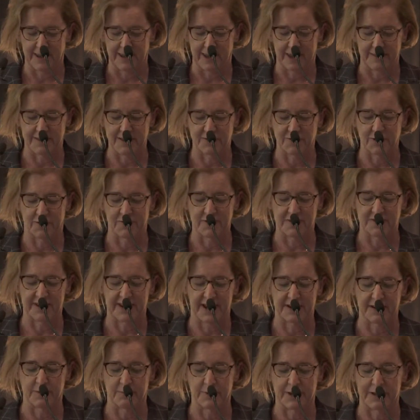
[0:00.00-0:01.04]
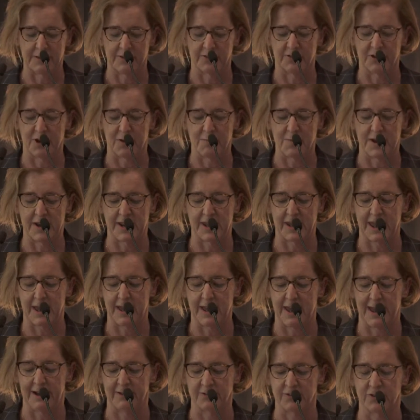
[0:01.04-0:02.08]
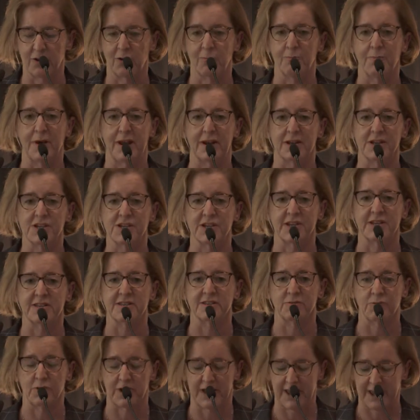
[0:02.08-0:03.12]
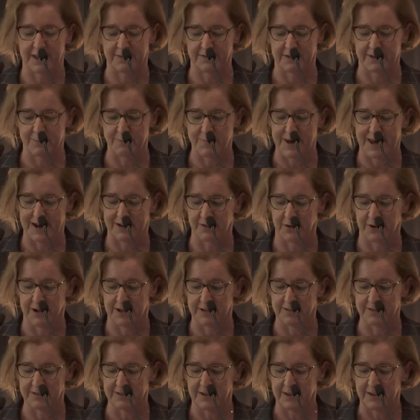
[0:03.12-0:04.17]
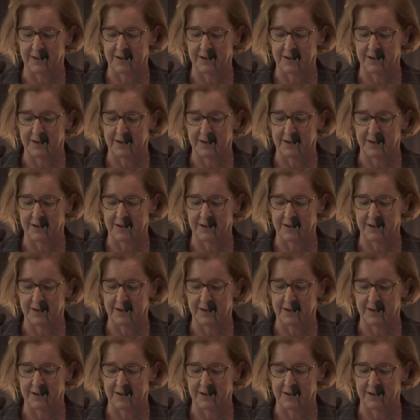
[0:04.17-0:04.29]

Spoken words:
And this obviously underpins so many household balance sheets and really has an impact on us.